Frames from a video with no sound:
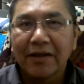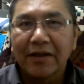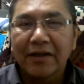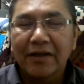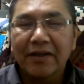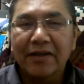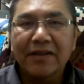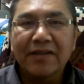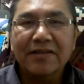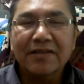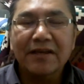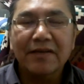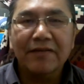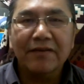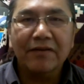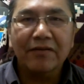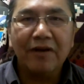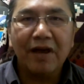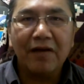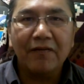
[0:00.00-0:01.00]
These
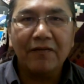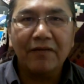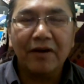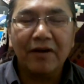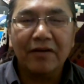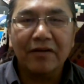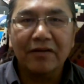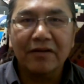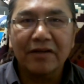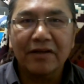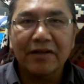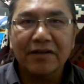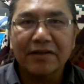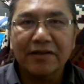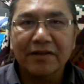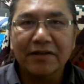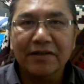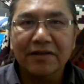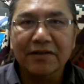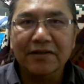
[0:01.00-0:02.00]
seven grandfather
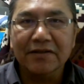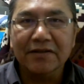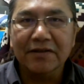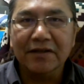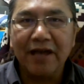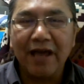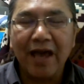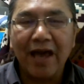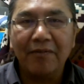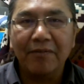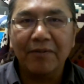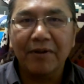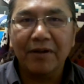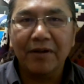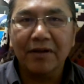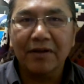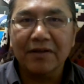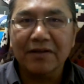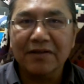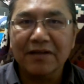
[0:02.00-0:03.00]
teachings
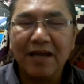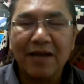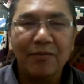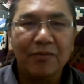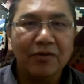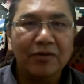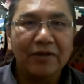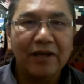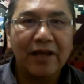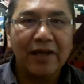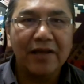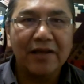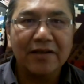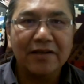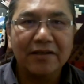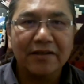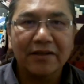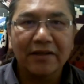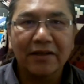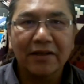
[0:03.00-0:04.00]
happen
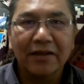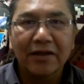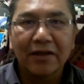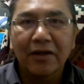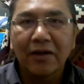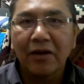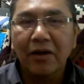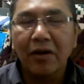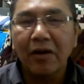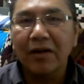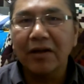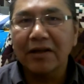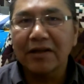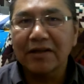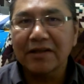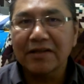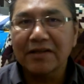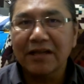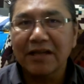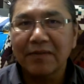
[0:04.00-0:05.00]
simultaneously, all at
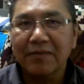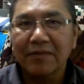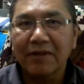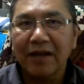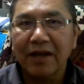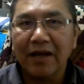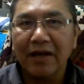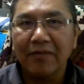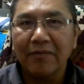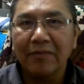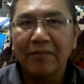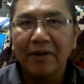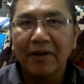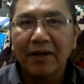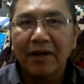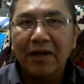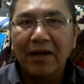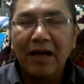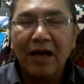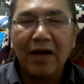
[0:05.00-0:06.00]
the same time.
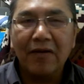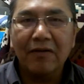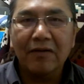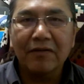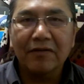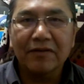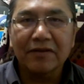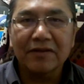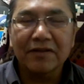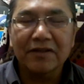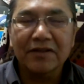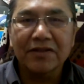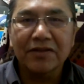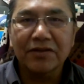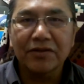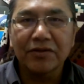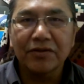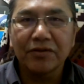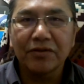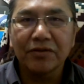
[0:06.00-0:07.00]
However, just
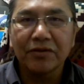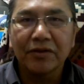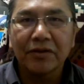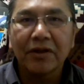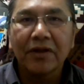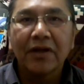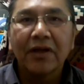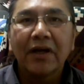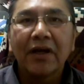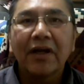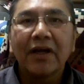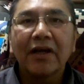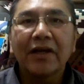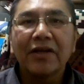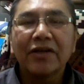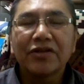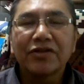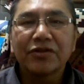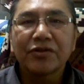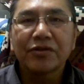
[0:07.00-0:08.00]
to
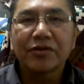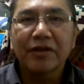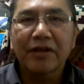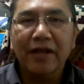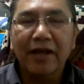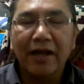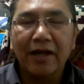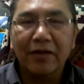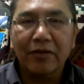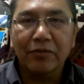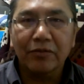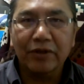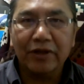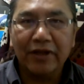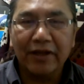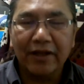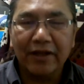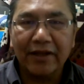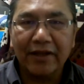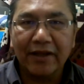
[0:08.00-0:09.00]
ensure that we
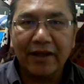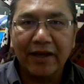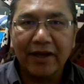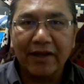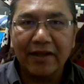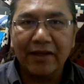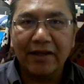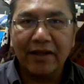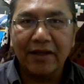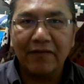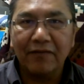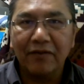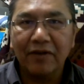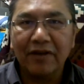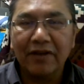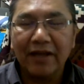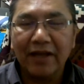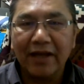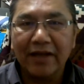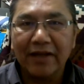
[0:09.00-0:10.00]
get the idea of
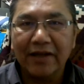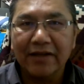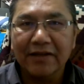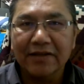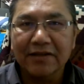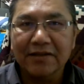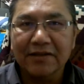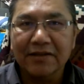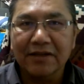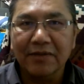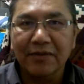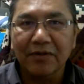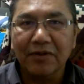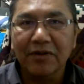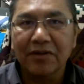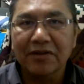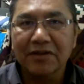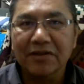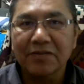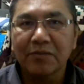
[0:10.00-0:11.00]
what that is, I'm going
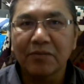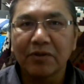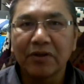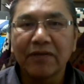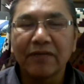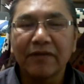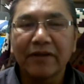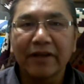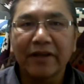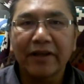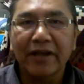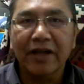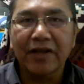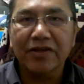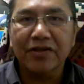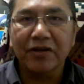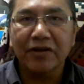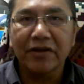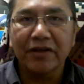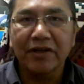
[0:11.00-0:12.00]
to just briefly
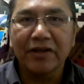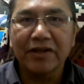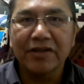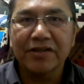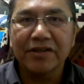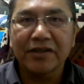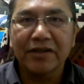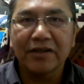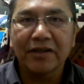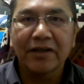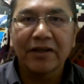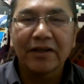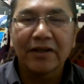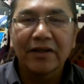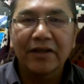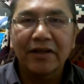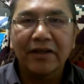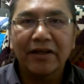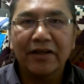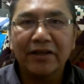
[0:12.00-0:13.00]
touch on
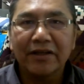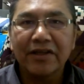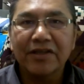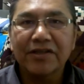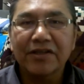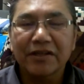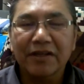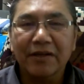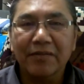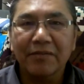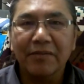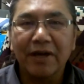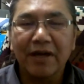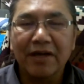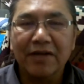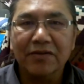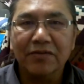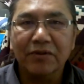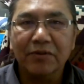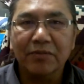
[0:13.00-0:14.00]
each of them
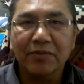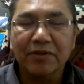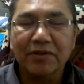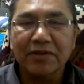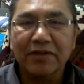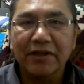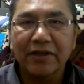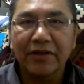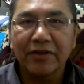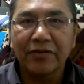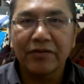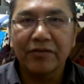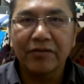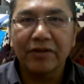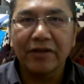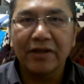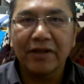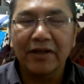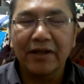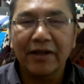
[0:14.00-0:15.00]
as we proceed through
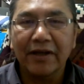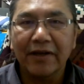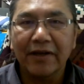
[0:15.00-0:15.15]
the